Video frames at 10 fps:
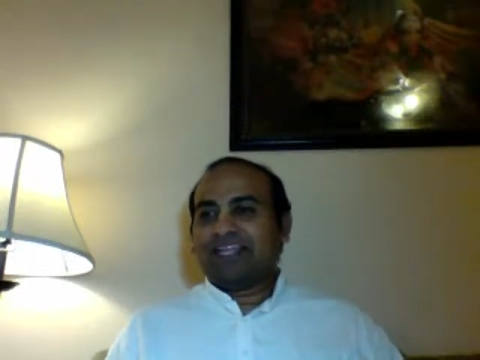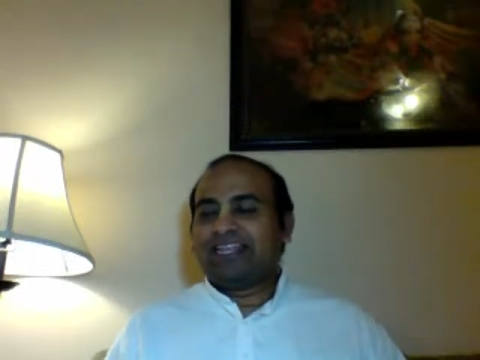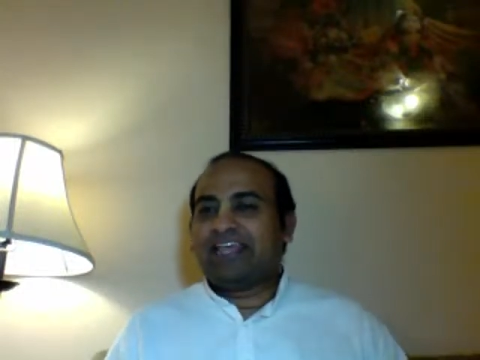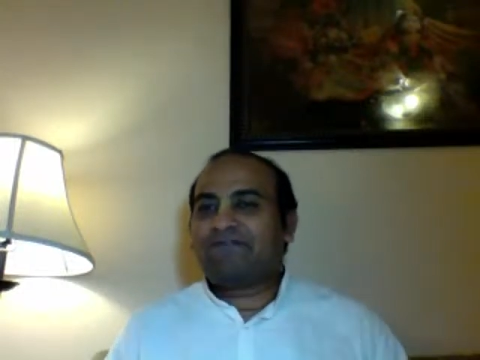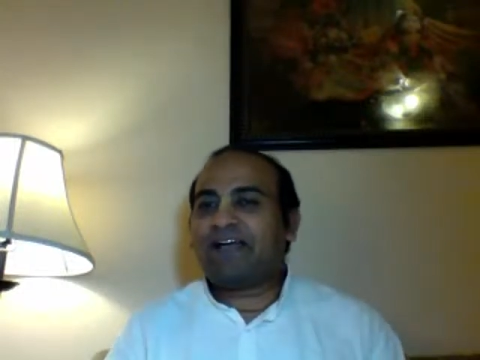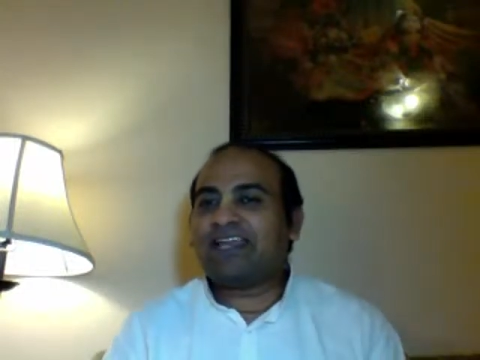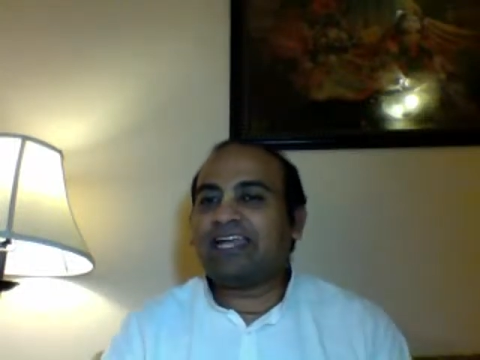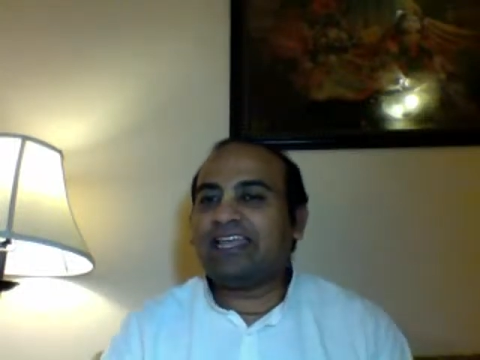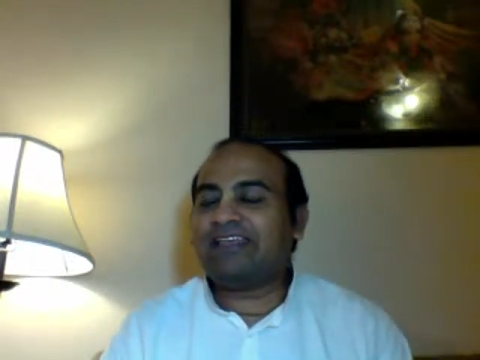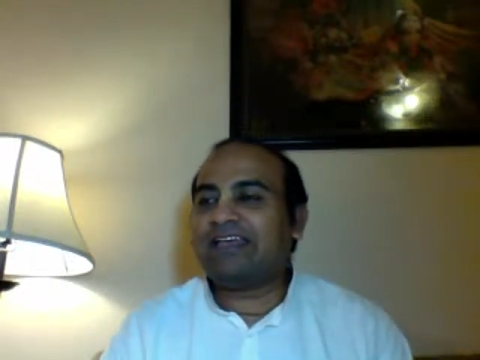they
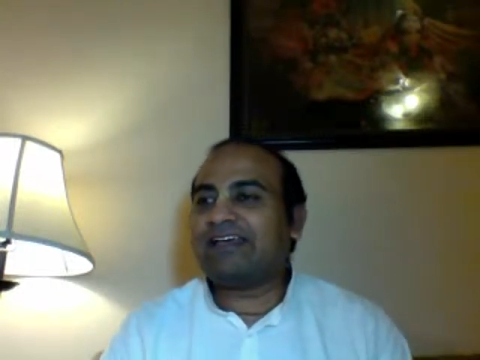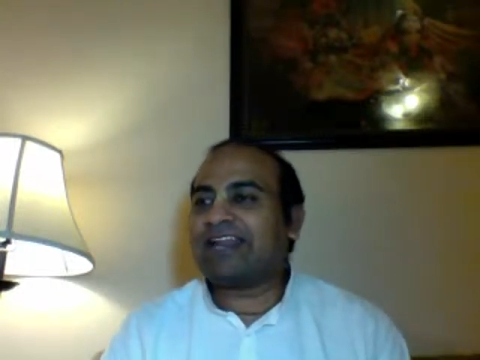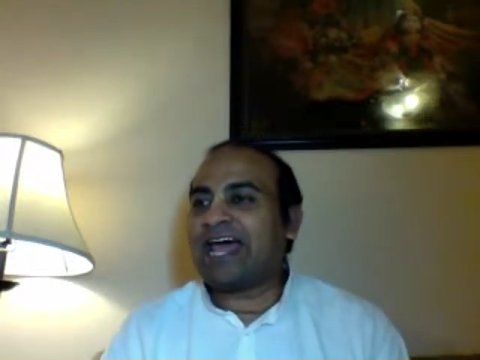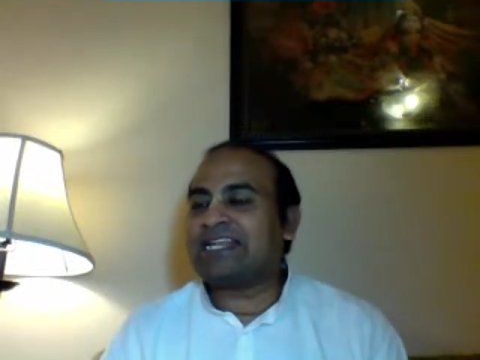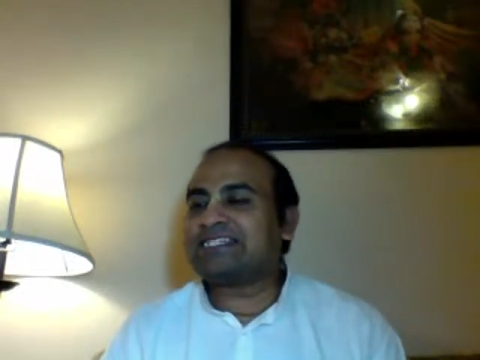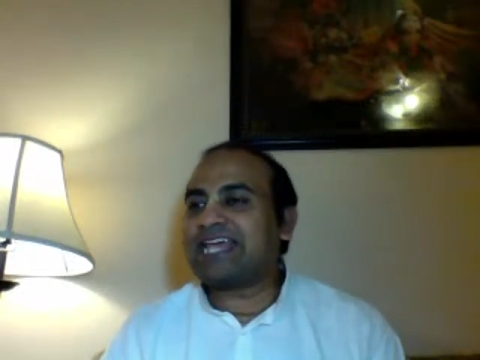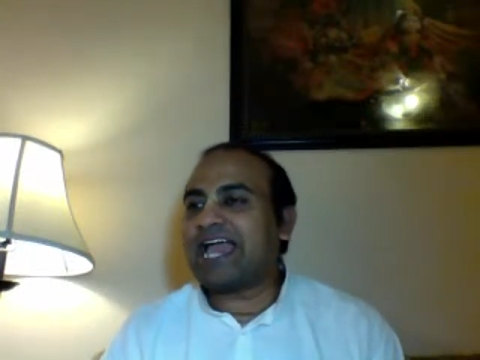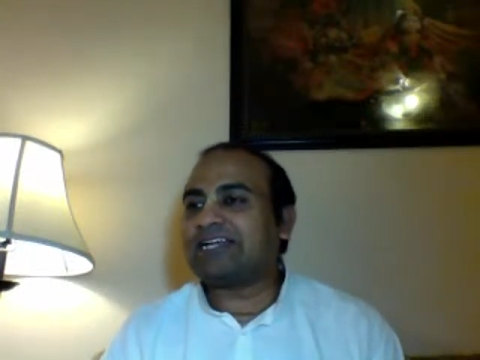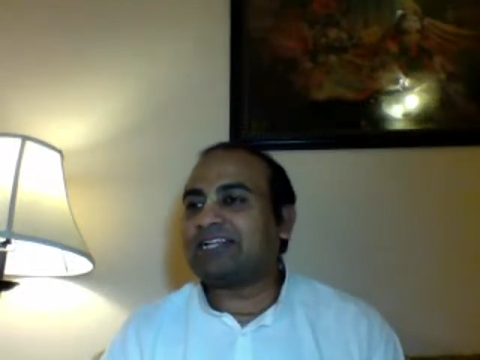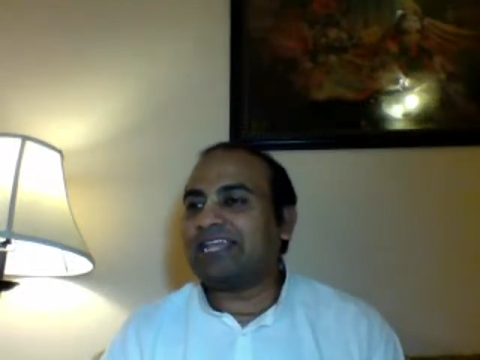finally
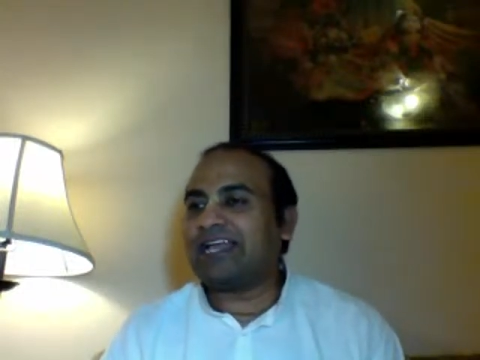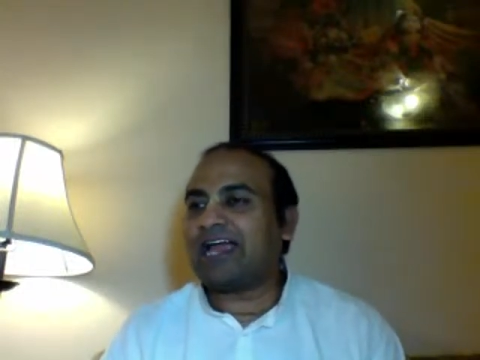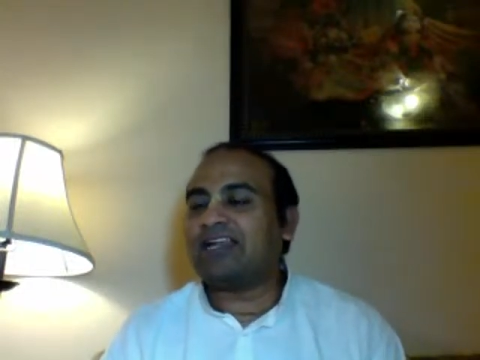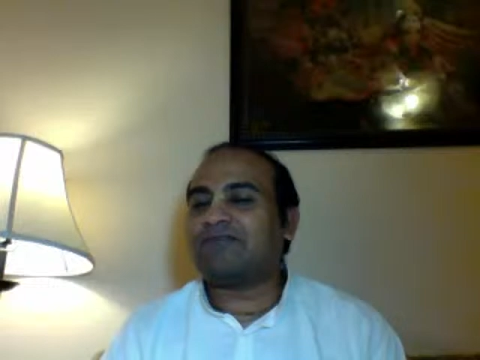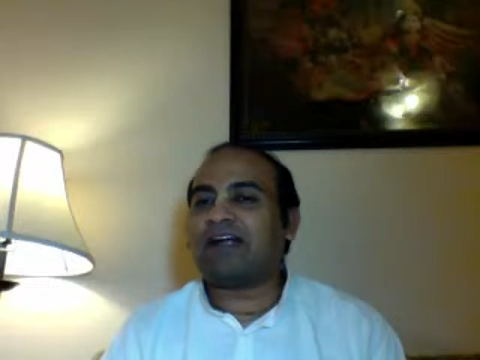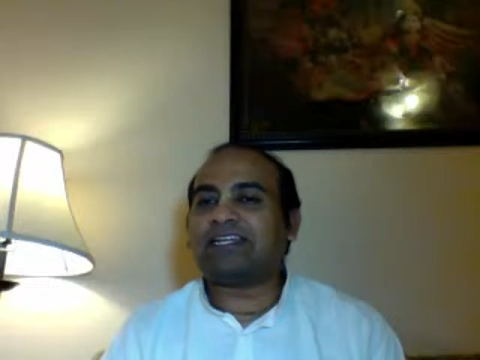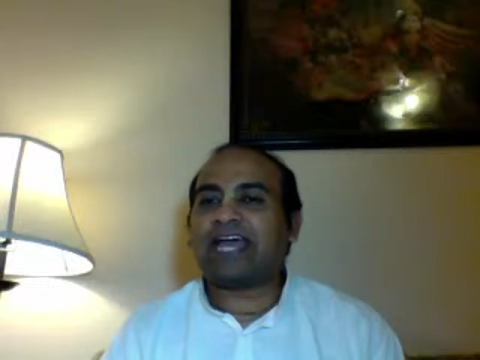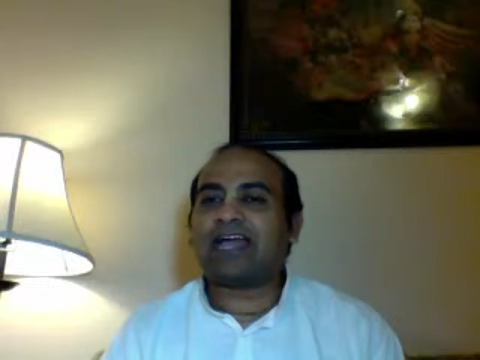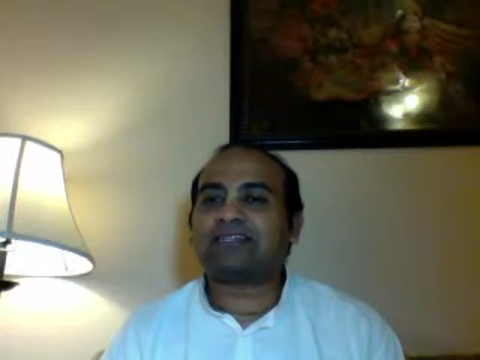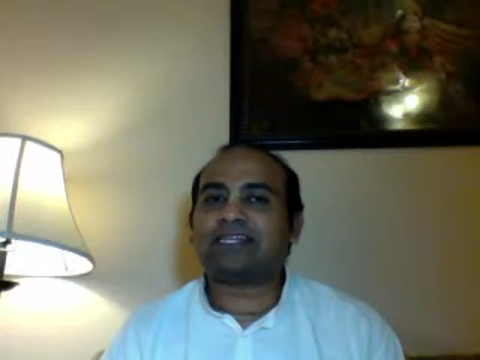ransacked. They kind of
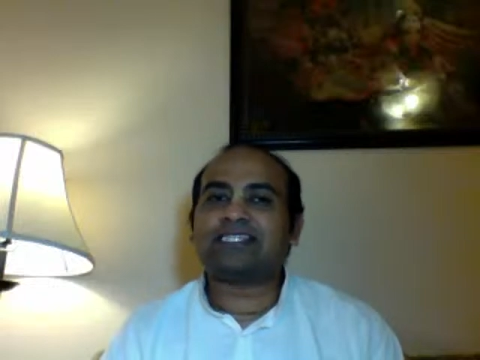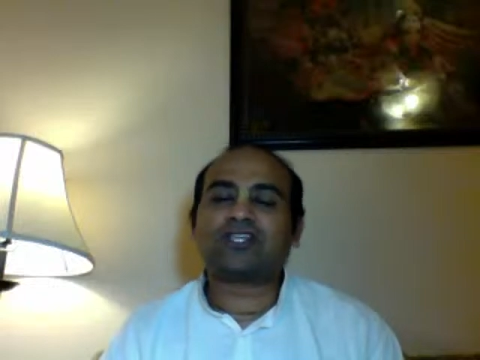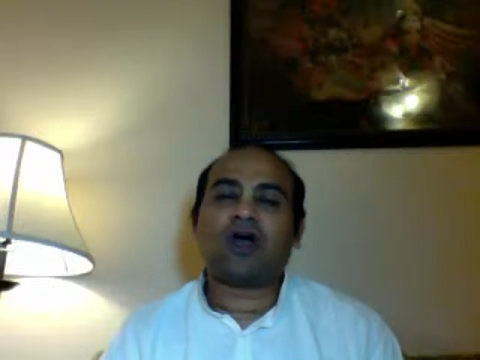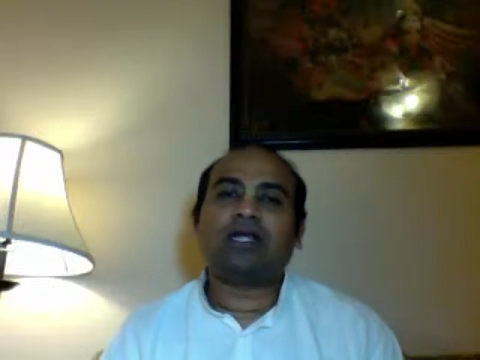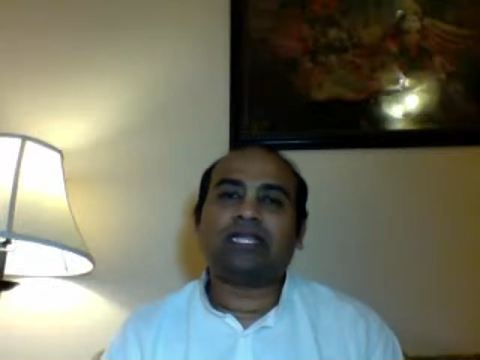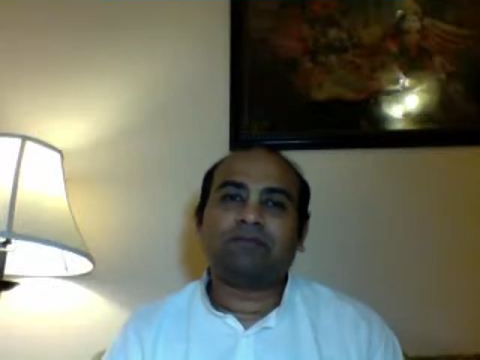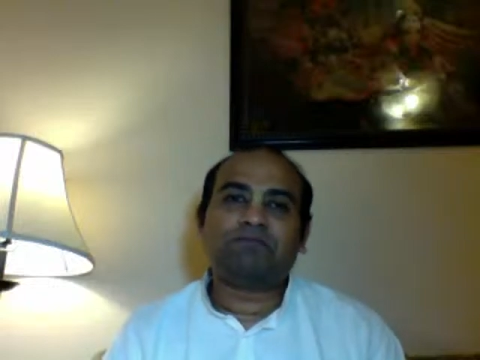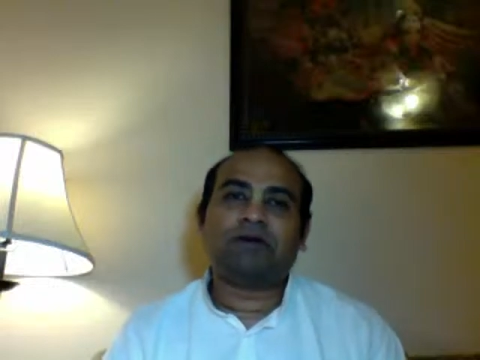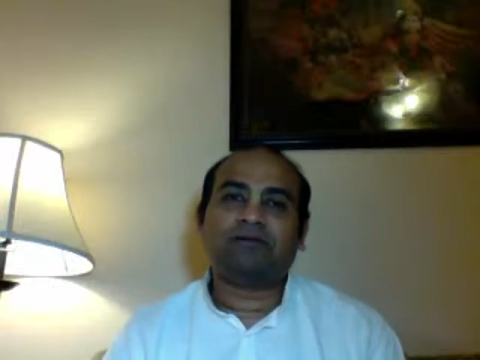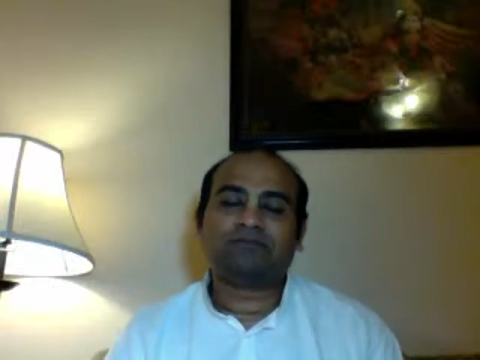attacked ISKCON
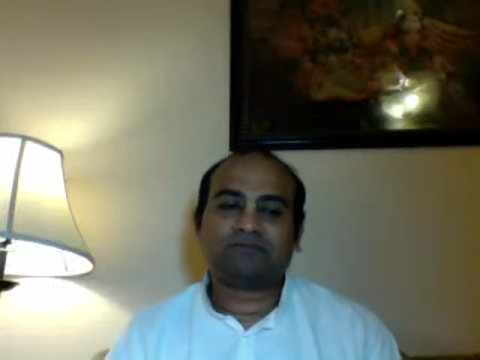temple.